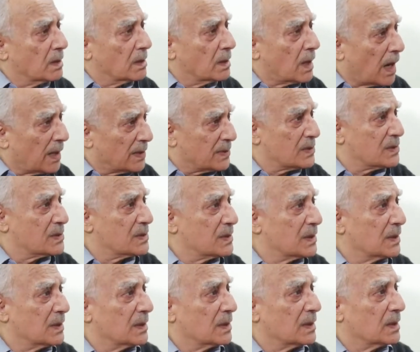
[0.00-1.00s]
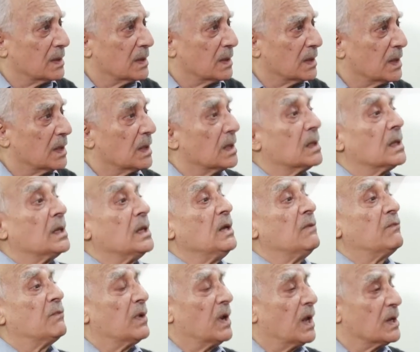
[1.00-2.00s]
caste,
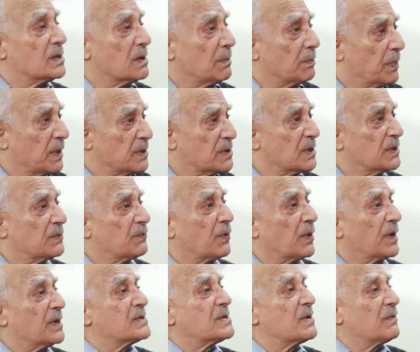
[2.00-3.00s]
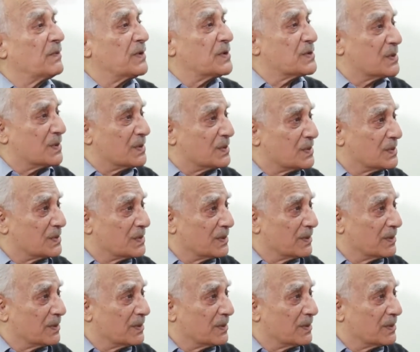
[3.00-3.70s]
even as a basis for reservations.